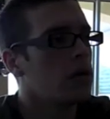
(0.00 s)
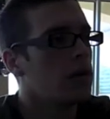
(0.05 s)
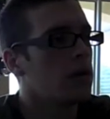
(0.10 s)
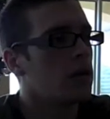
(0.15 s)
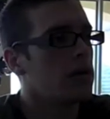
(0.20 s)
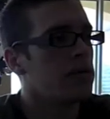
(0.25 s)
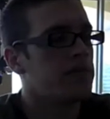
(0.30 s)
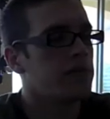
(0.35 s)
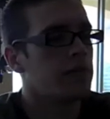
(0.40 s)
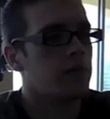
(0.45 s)

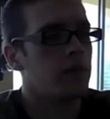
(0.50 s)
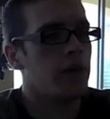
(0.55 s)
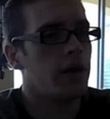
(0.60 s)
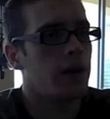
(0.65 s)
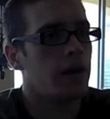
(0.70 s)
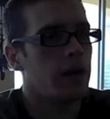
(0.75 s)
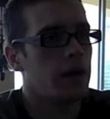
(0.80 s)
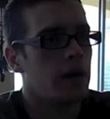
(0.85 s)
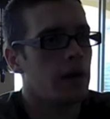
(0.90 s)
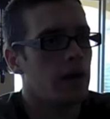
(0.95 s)
And for
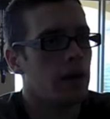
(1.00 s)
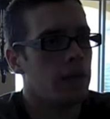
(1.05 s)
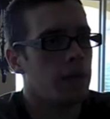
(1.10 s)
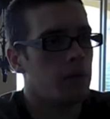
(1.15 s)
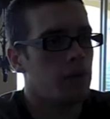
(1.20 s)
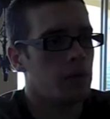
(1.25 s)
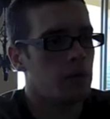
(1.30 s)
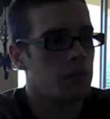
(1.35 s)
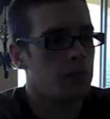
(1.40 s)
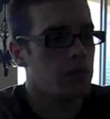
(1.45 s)
that, I
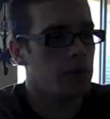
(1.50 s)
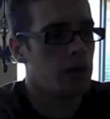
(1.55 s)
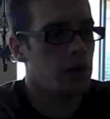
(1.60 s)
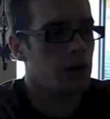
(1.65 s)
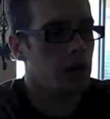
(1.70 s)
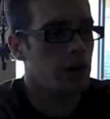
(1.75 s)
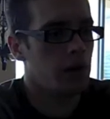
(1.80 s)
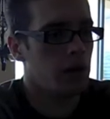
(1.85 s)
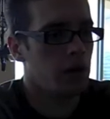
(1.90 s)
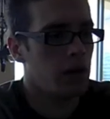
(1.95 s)
will be,
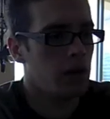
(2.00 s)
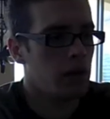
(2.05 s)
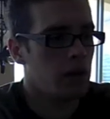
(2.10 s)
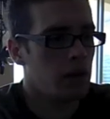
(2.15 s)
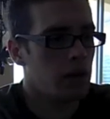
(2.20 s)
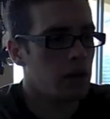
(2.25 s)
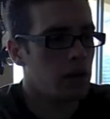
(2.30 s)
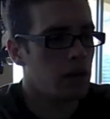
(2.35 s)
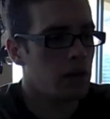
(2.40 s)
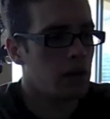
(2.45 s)
I
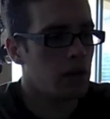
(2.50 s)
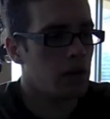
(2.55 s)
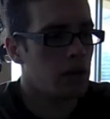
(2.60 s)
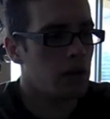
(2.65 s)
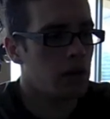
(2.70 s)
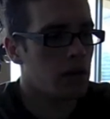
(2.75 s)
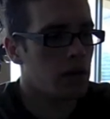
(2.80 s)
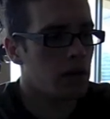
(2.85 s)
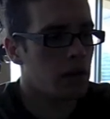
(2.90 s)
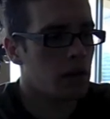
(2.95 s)

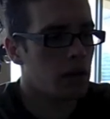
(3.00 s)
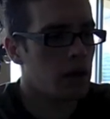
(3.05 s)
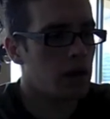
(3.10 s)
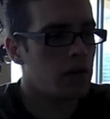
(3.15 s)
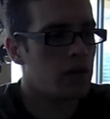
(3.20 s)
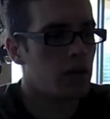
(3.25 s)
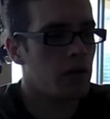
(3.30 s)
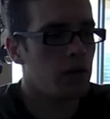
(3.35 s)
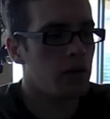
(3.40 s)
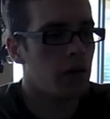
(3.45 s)

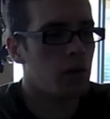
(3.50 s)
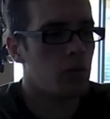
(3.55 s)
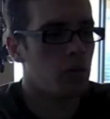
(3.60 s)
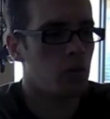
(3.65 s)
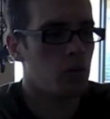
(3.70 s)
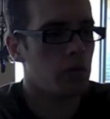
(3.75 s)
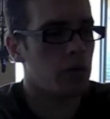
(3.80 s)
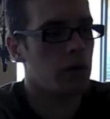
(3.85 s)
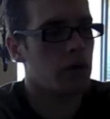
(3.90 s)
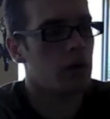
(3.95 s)
guess how that
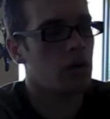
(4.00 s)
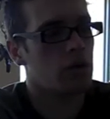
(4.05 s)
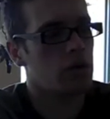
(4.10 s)
will work. I'll